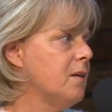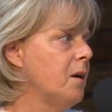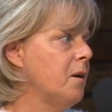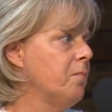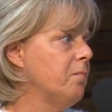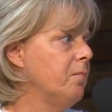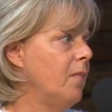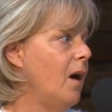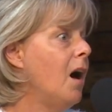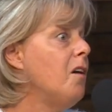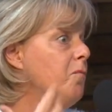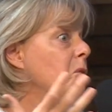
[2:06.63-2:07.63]
I
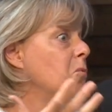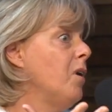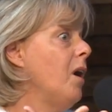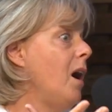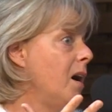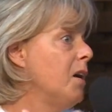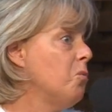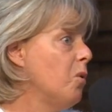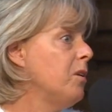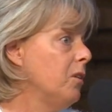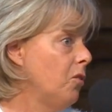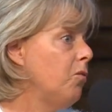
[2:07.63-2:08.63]
had
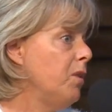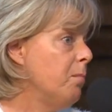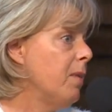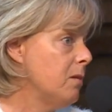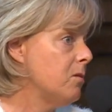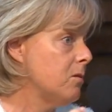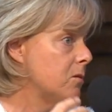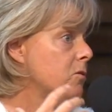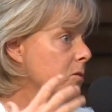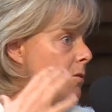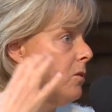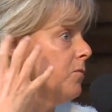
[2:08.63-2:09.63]
wanted 3 months to
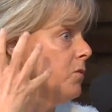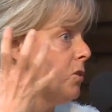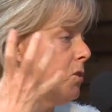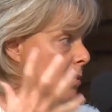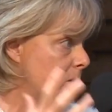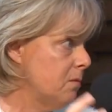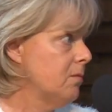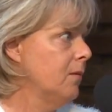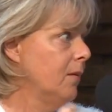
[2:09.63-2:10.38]
sort of just